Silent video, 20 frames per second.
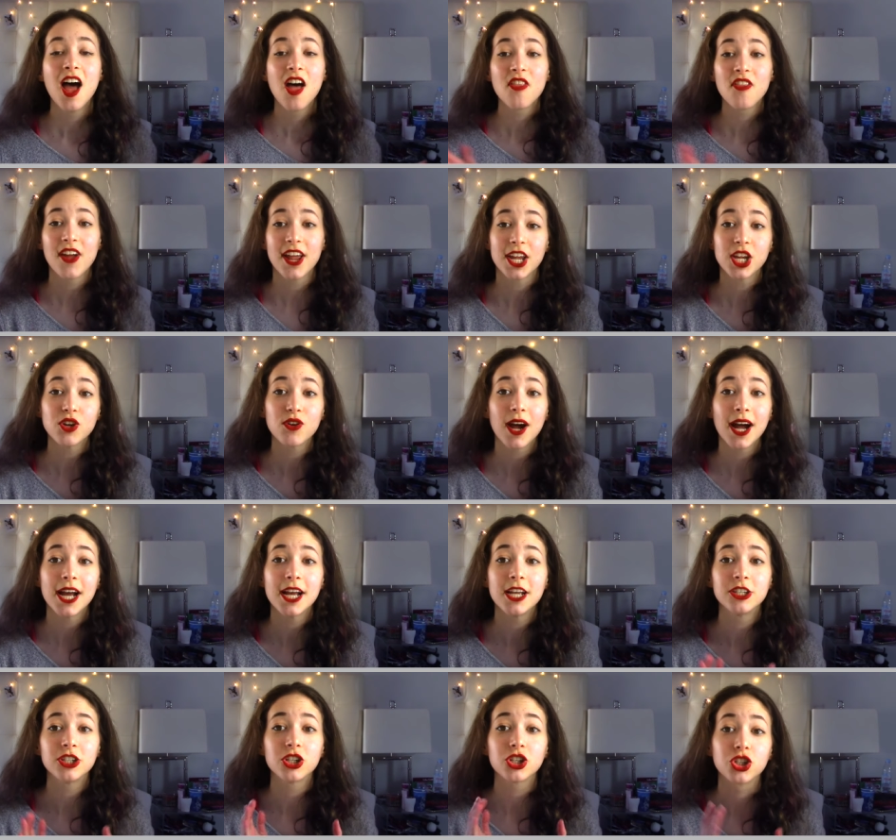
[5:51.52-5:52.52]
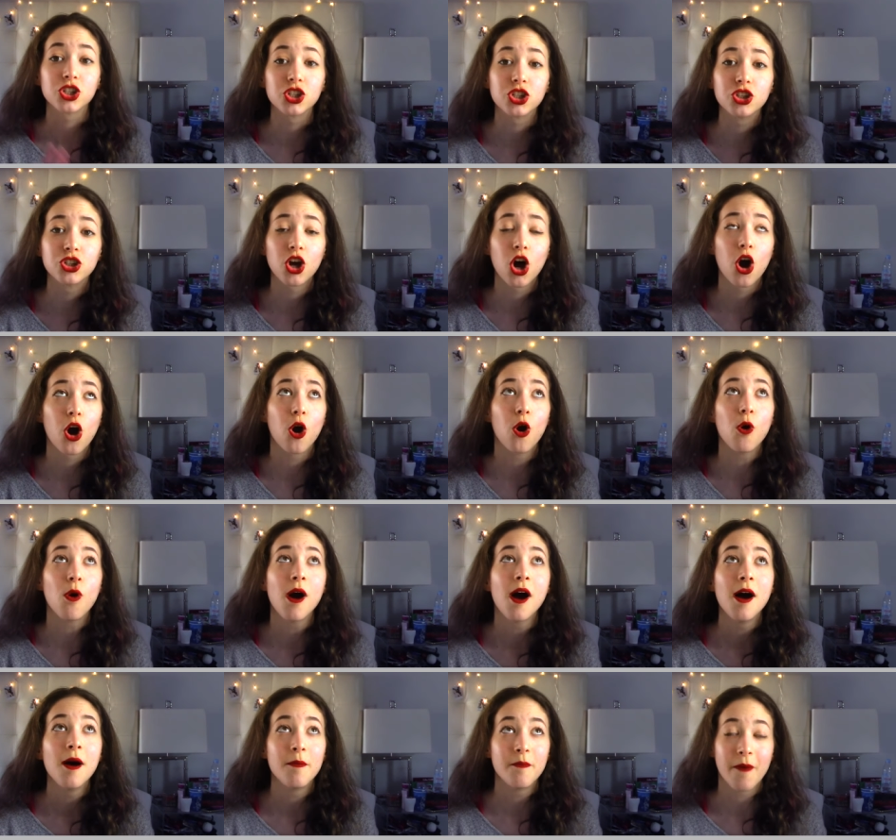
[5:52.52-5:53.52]
thank you guys
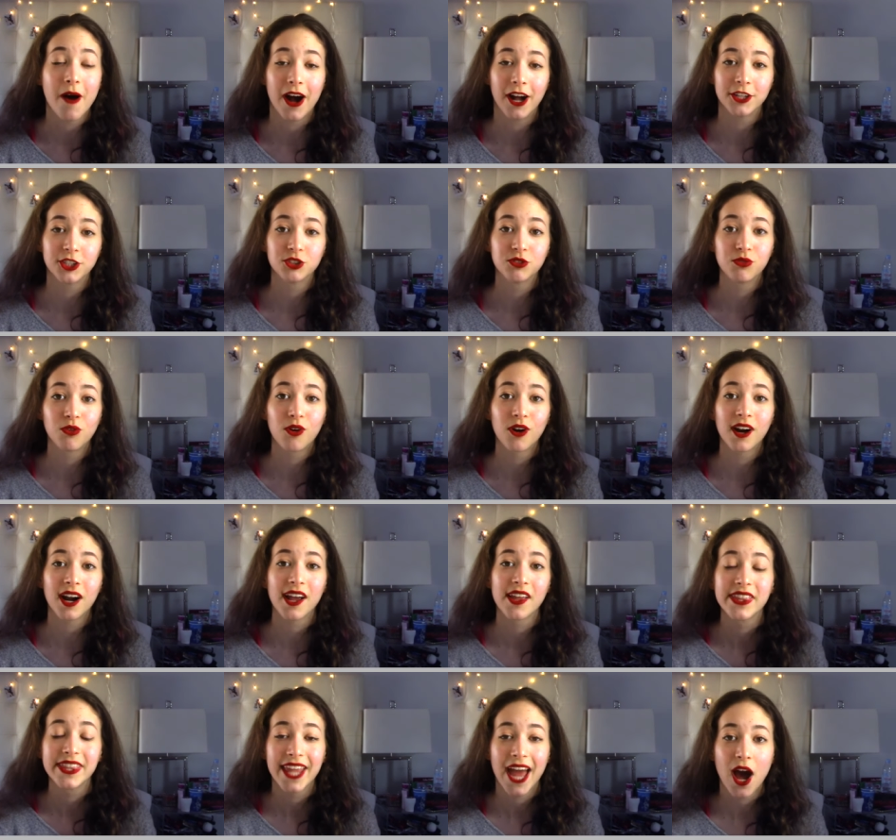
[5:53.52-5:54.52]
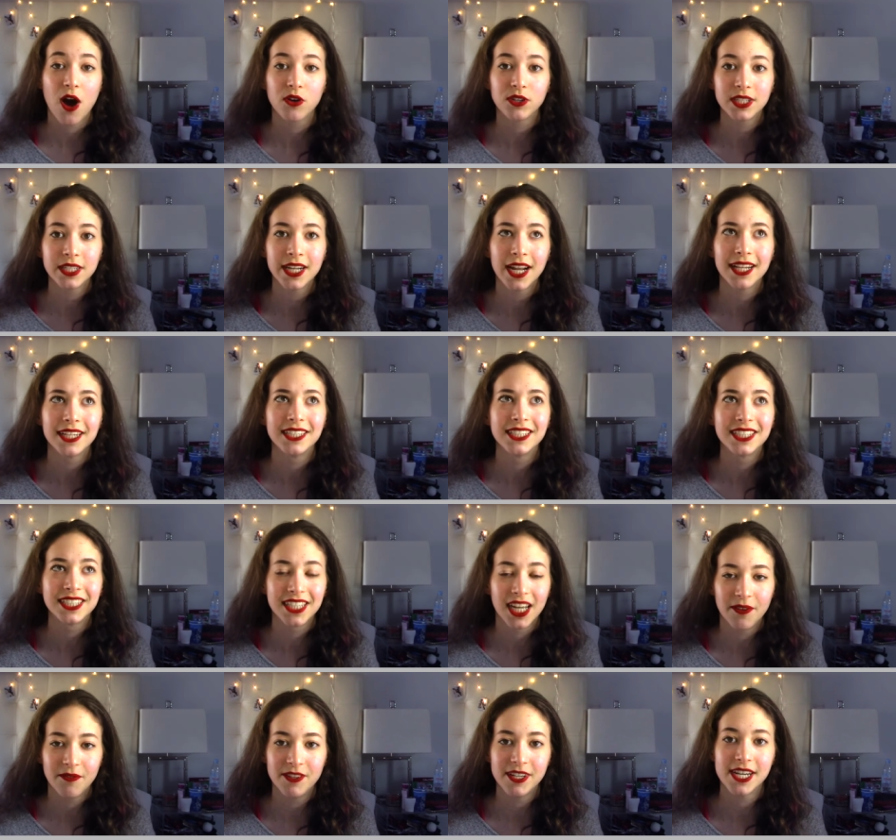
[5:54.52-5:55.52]
so much for
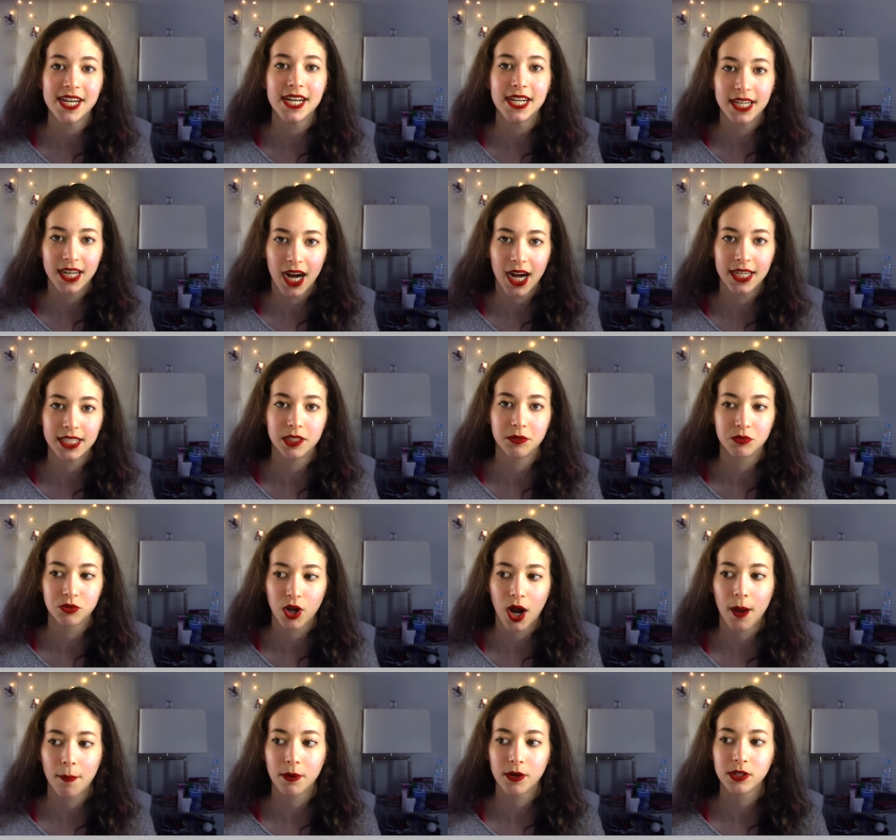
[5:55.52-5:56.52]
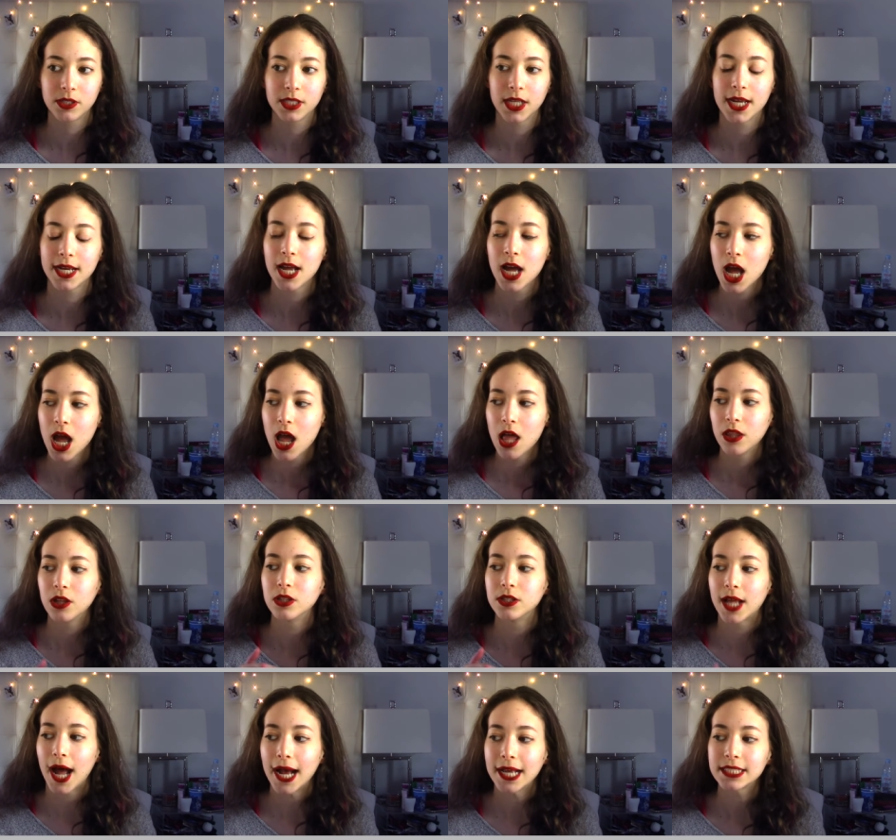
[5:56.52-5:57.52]
1,079 subscribers. Like the
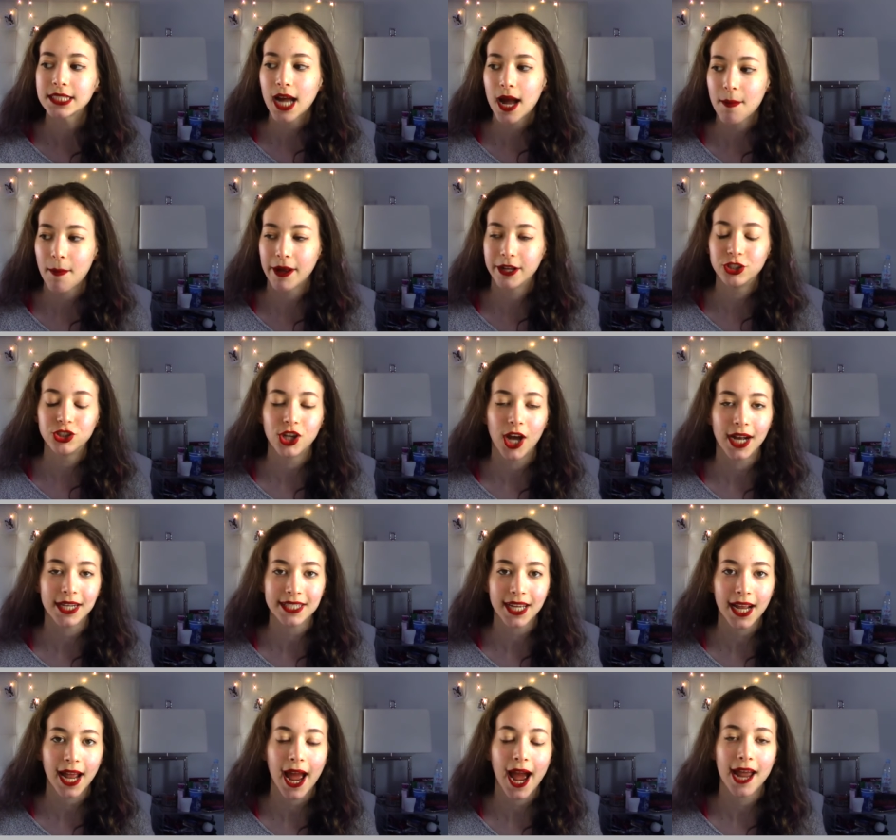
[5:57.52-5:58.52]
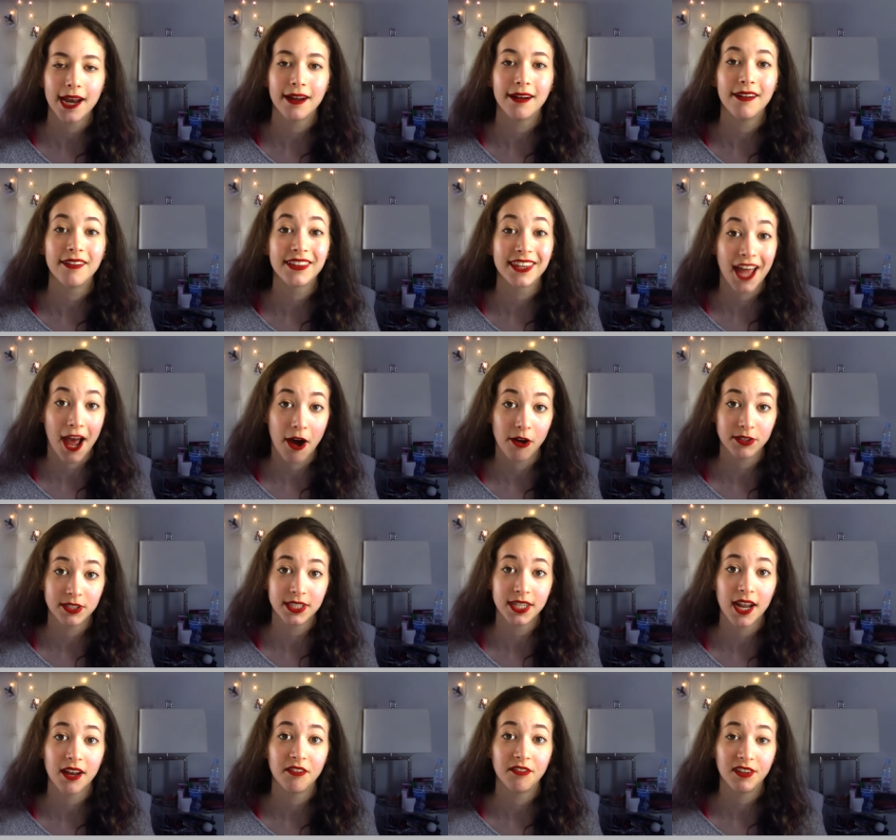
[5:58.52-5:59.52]
last time I checked, I had
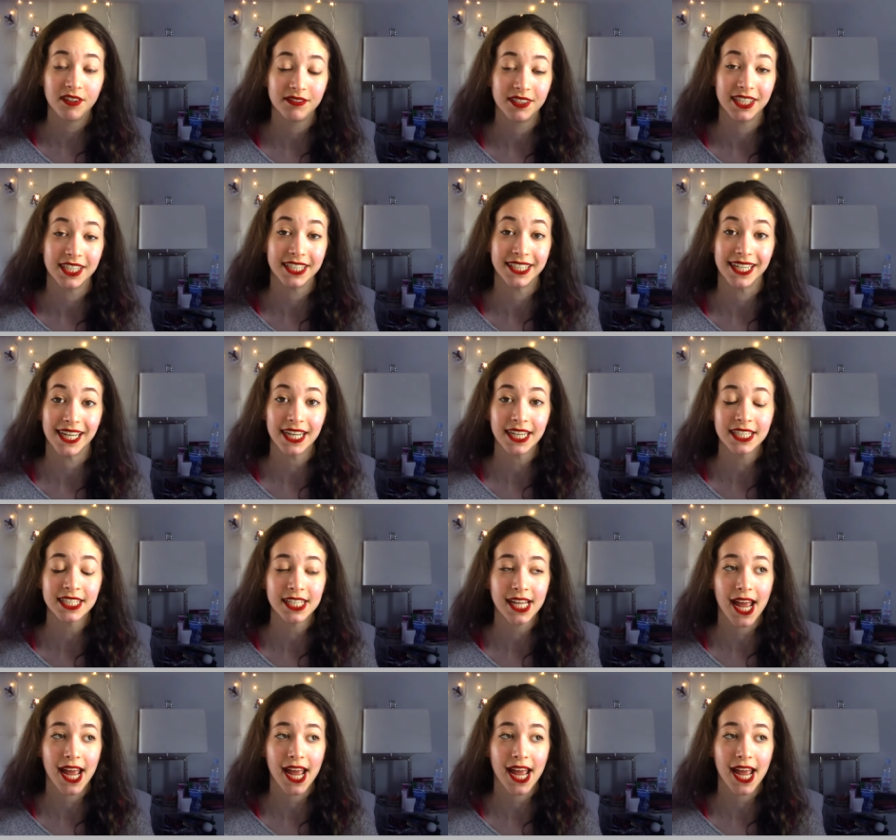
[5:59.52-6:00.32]
1,056